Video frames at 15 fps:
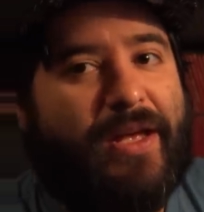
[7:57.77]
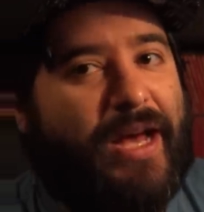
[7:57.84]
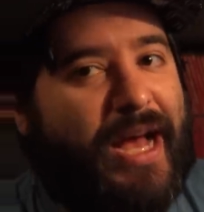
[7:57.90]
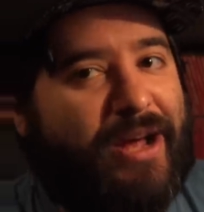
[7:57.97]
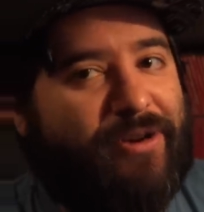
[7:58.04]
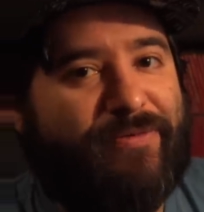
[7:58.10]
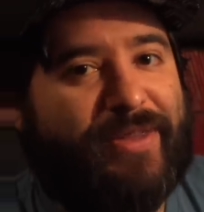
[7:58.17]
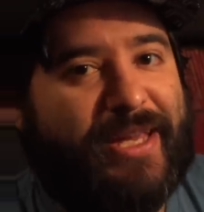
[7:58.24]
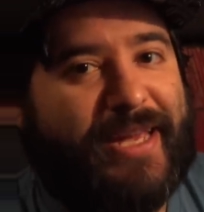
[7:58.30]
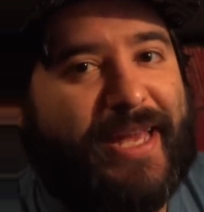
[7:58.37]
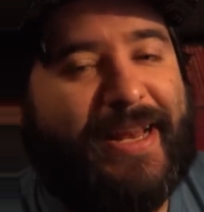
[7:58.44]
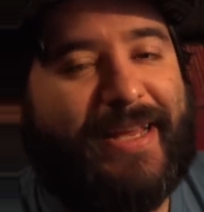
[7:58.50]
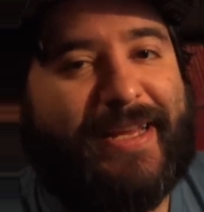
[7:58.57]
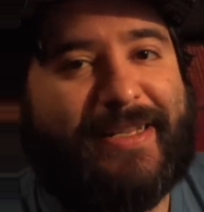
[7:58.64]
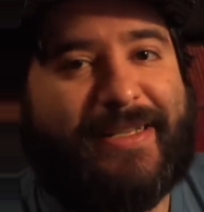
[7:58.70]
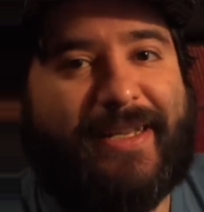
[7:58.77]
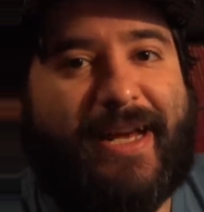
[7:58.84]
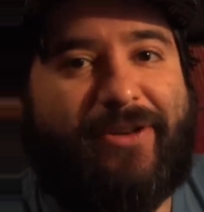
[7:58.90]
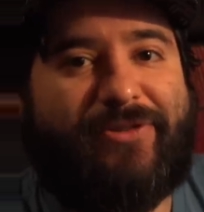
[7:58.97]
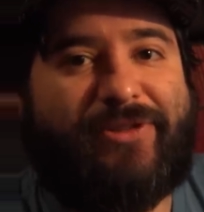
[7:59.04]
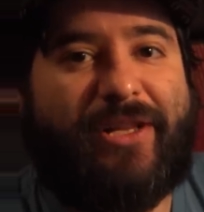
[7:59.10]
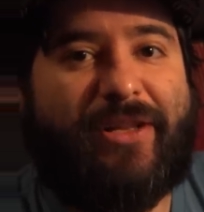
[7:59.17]
I don't think N E S
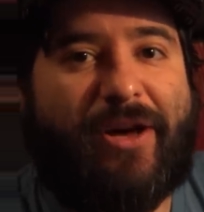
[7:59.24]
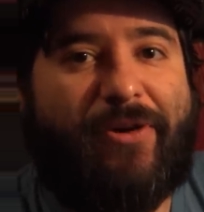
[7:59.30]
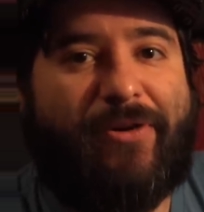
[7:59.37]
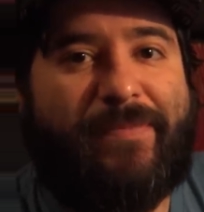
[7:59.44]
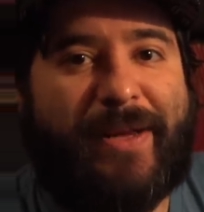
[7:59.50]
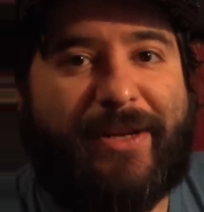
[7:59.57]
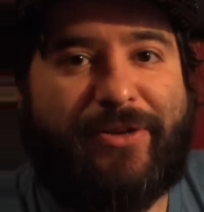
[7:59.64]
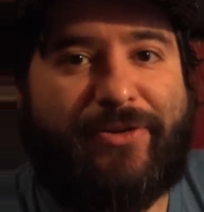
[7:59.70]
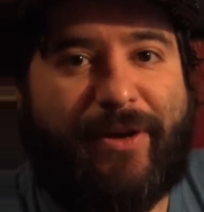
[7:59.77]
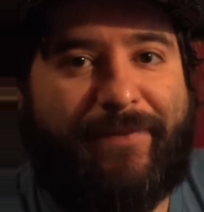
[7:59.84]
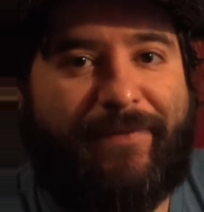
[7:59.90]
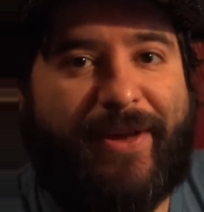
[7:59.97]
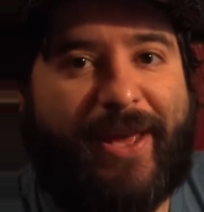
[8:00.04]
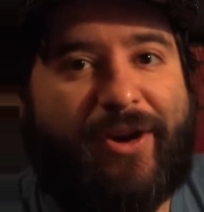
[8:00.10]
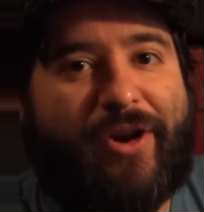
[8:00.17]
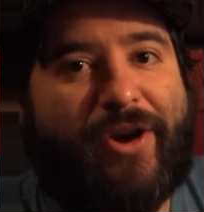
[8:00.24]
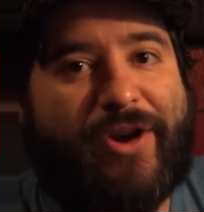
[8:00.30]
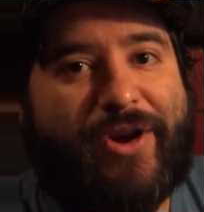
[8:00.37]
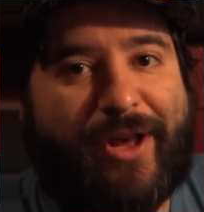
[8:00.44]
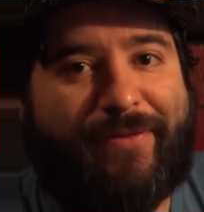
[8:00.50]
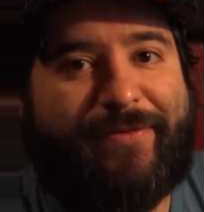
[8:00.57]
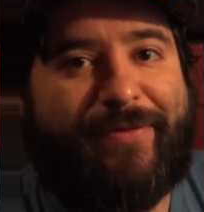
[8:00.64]
titles alone being drip-fed are
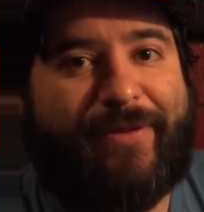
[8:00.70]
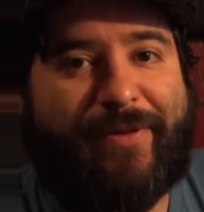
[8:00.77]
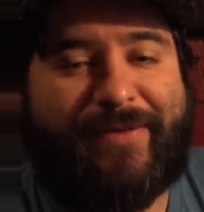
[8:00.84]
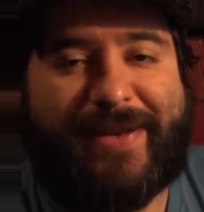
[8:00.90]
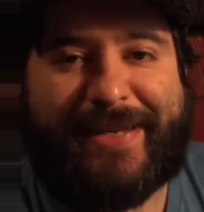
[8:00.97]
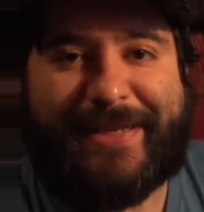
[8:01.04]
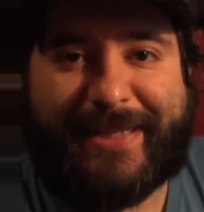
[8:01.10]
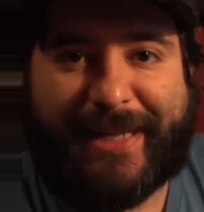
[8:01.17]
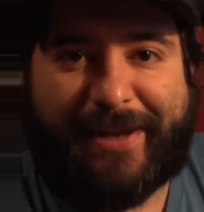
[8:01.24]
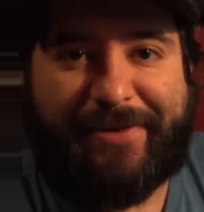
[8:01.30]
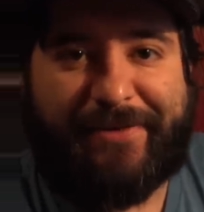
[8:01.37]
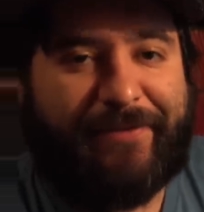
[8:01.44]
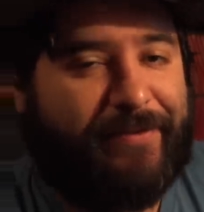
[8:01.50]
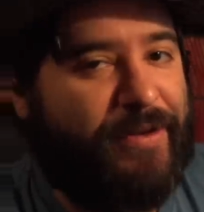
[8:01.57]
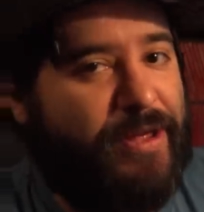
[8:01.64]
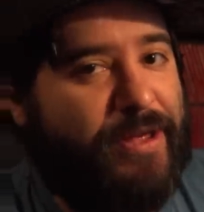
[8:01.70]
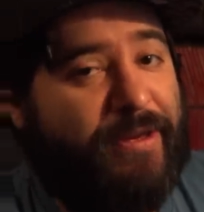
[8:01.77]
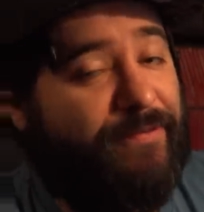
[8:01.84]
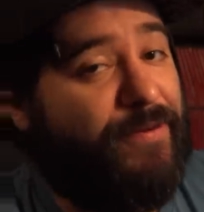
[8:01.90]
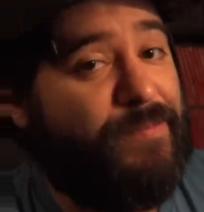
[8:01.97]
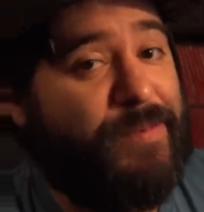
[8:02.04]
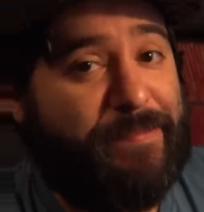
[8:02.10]
enough of an incentive
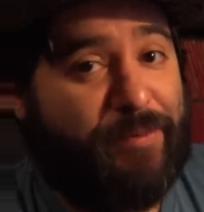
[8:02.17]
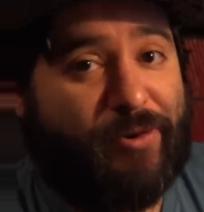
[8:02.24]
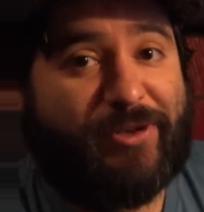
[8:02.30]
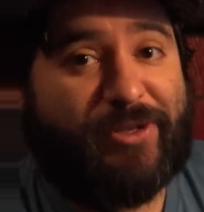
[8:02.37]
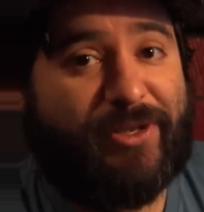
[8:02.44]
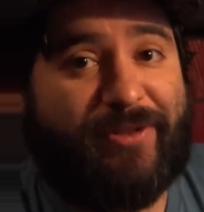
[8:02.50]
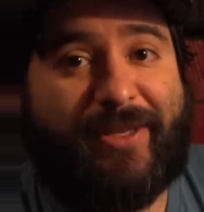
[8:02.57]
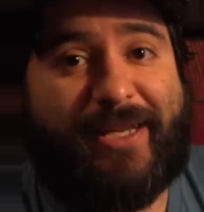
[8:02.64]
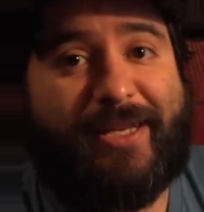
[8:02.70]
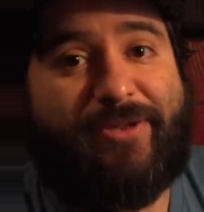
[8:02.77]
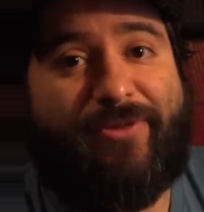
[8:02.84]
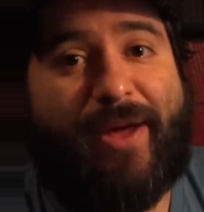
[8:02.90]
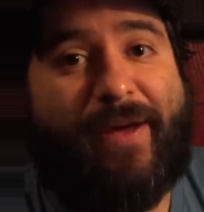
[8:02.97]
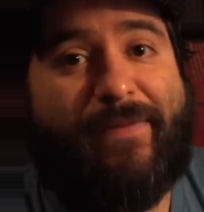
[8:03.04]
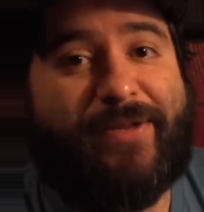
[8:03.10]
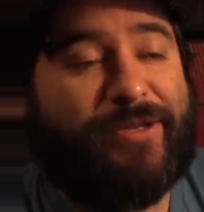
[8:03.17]
for me personally to have